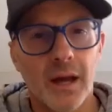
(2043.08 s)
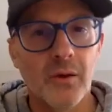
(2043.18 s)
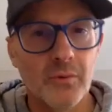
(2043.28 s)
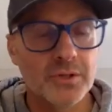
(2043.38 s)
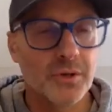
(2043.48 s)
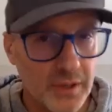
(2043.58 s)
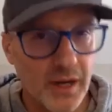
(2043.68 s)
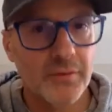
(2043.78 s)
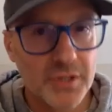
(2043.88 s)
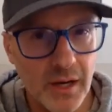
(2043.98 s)
I would turn
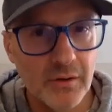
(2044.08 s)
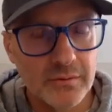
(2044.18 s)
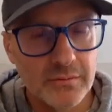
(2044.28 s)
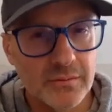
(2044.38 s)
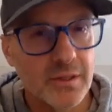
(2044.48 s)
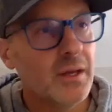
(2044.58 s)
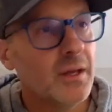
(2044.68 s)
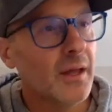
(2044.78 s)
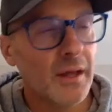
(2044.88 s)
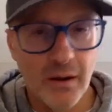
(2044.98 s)
down the sound
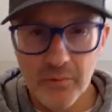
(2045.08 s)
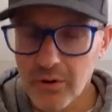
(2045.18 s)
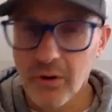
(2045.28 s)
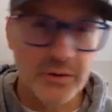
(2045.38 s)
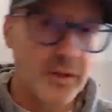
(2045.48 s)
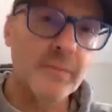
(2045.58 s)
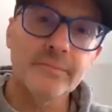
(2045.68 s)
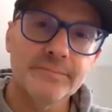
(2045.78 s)
and I would call the game.